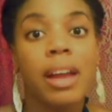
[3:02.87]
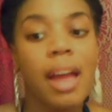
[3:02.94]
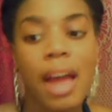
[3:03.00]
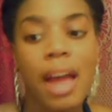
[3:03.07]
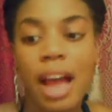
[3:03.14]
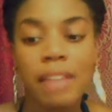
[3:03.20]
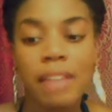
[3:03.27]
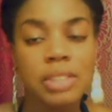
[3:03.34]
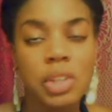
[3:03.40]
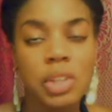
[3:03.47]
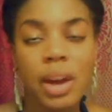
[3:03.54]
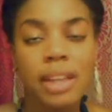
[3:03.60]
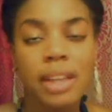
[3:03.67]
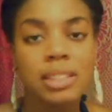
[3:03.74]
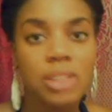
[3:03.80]
I've
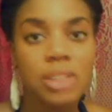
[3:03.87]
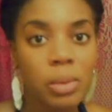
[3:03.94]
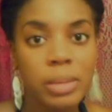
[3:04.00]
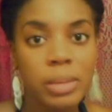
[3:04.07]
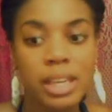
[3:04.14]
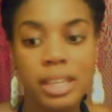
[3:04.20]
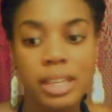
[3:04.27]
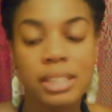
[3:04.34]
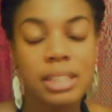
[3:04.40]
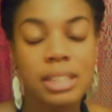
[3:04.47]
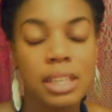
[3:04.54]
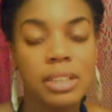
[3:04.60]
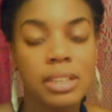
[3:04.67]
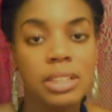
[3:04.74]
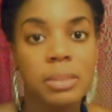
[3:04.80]
tried so many
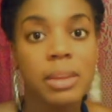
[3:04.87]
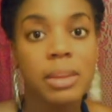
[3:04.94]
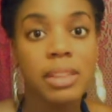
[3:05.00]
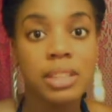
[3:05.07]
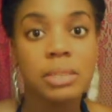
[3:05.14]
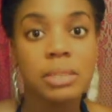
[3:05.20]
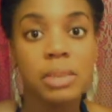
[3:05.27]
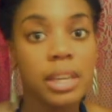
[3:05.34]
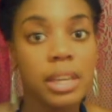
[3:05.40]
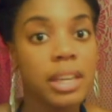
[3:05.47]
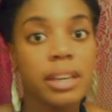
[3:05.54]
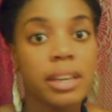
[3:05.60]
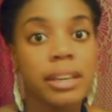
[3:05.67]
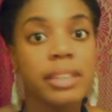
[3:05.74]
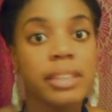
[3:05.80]
concealers, but this one
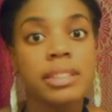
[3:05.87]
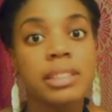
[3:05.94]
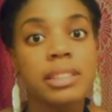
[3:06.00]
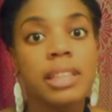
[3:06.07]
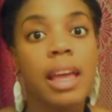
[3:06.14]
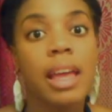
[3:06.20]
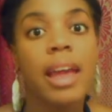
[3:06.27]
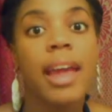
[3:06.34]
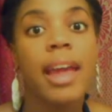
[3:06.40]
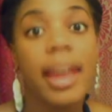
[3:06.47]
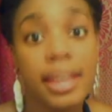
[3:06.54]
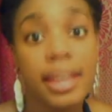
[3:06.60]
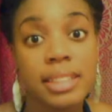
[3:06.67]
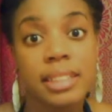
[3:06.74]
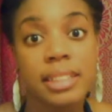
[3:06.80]
here is
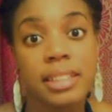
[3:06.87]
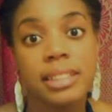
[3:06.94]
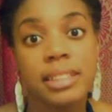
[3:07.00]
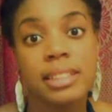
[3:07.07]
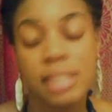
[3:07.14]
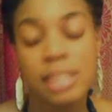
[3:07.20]
excellent.